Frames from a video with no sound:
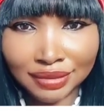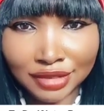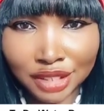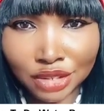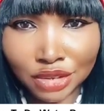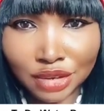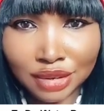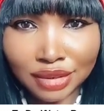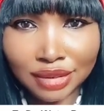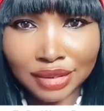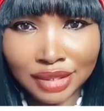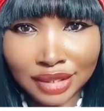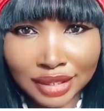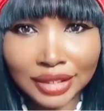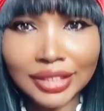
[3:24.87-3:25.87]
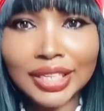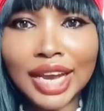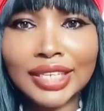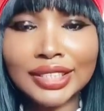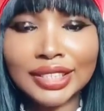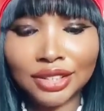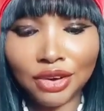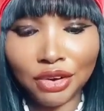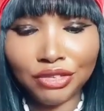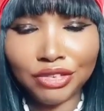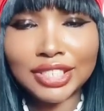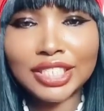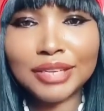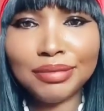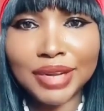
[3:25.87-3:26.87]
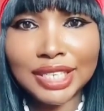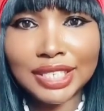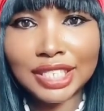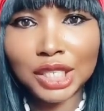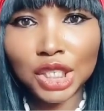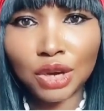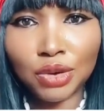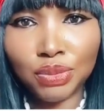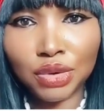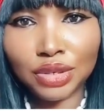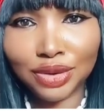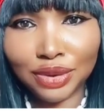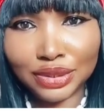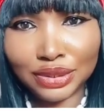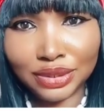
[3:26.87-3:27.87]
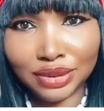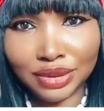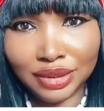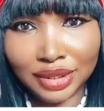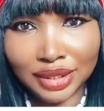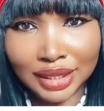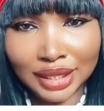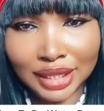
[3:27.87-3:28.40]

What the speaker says: you know, that obviously blesses someone also